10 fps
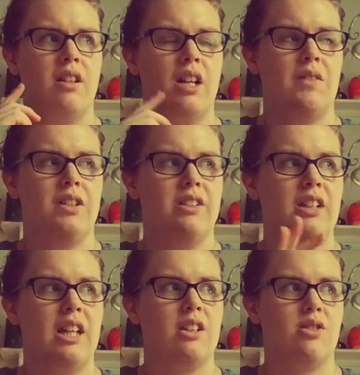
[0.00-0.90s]
of London
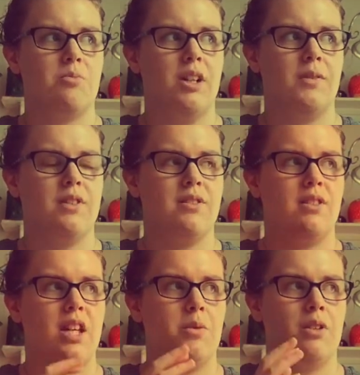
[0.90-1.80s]
English breakfast
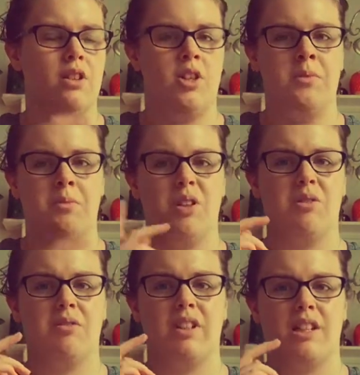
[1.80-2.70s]
tea with almond
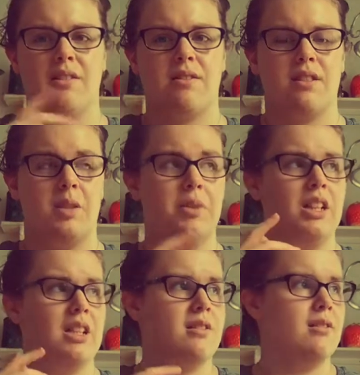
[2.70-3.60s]
milk and cinnamon
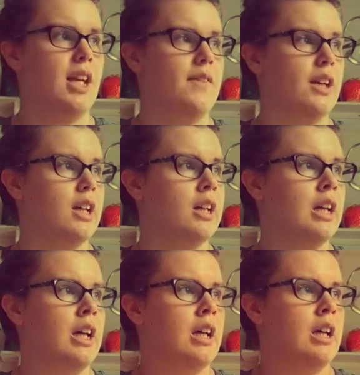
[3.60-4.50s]
and stevia.
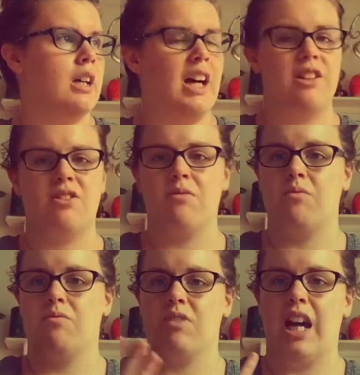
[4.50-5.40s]
I
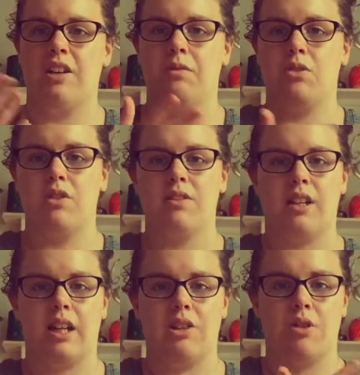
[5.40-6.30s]
kind of do this
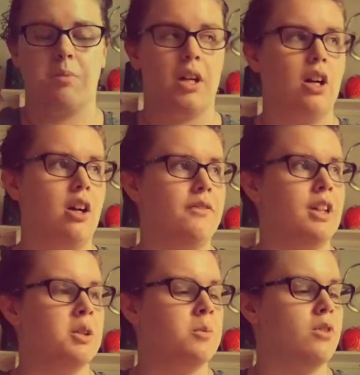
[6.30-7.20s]
like I drink my coffee
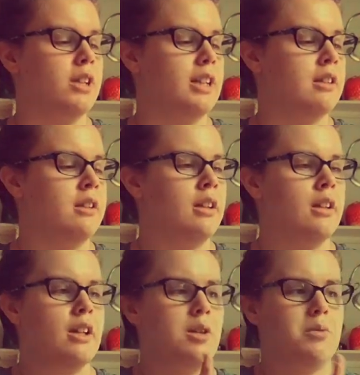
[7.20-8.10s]
in the morning.
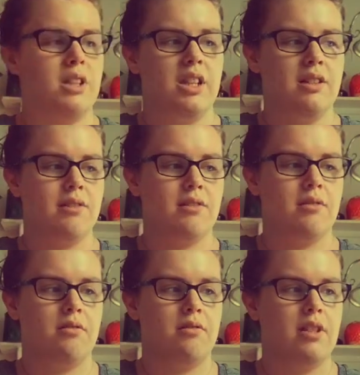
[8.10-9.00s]
But
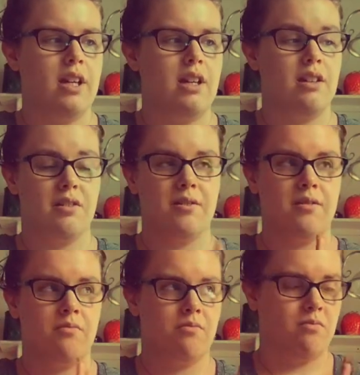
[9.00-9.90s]
this tea
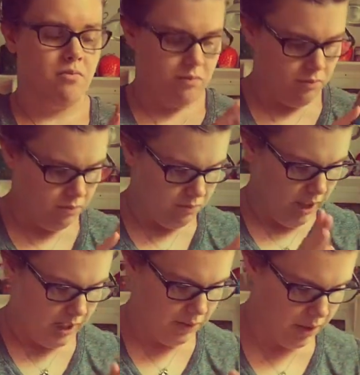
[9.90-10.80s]
is, I love